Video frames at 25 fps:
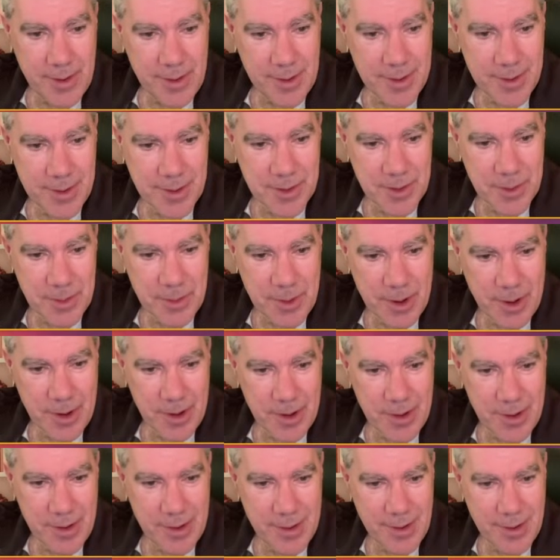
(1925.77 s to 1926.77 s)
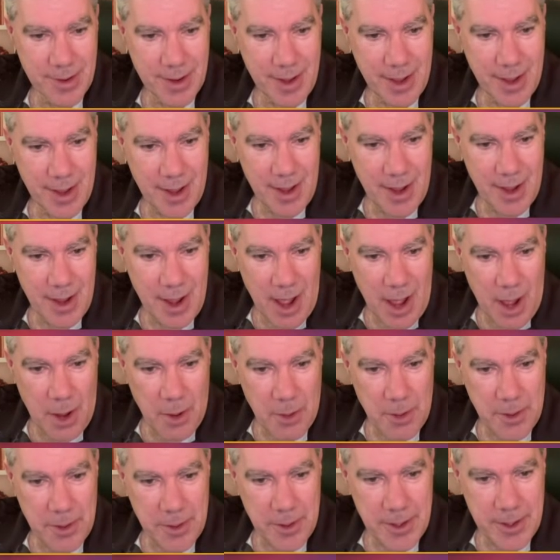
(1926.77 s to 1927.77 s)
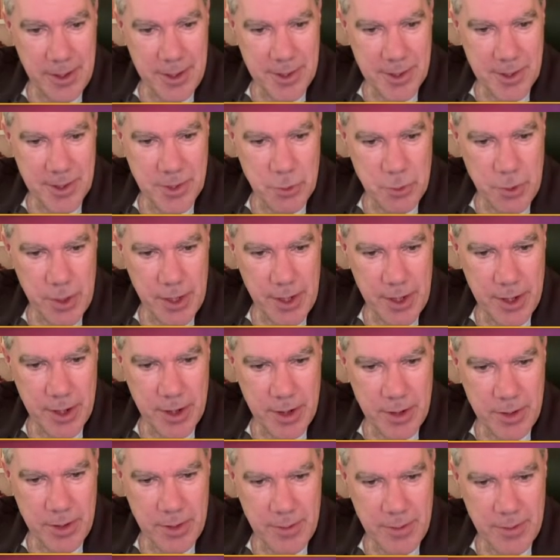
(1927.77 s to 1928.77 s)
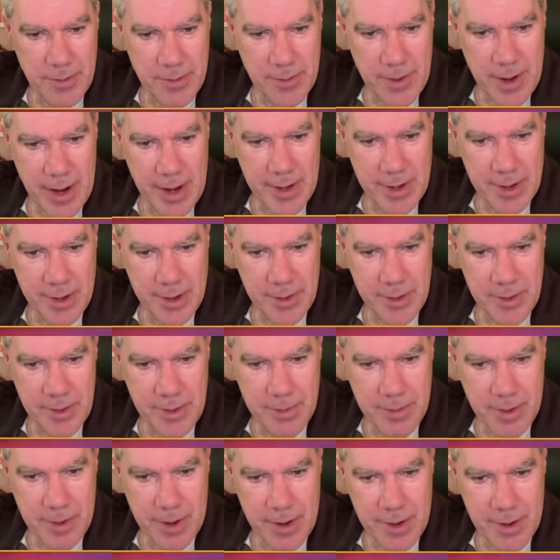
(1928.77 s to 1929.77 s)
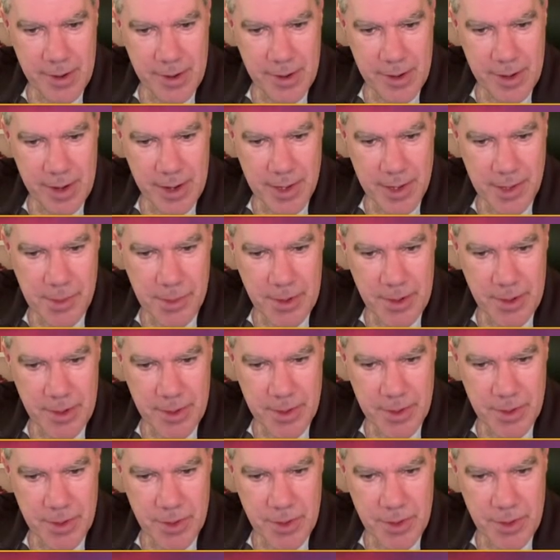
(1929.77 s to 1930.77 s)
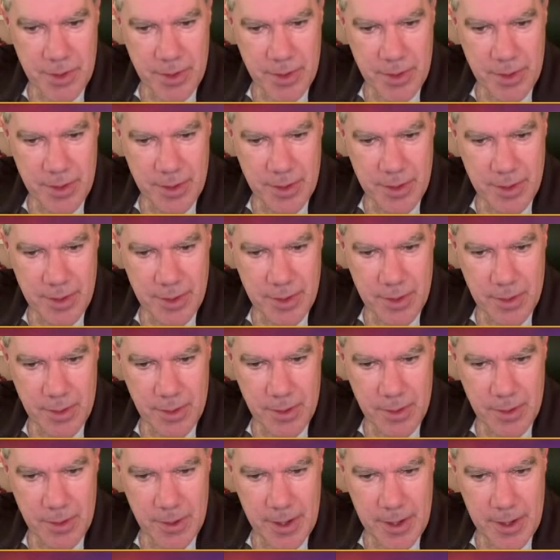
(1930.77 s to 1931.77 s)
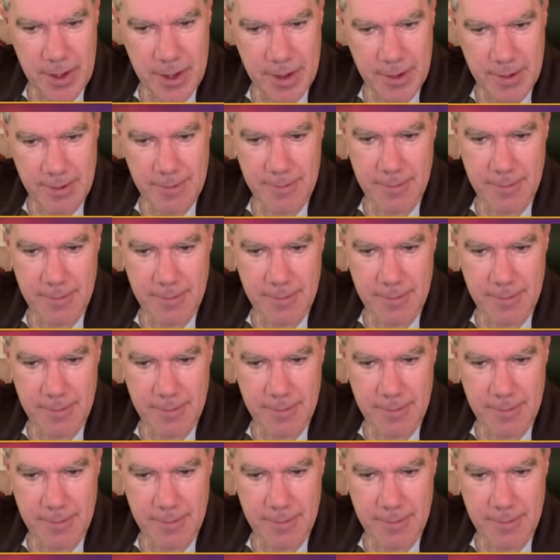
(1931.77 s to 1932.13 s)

is tomorrow. Will his widow find a new partner, husband, sooner or later?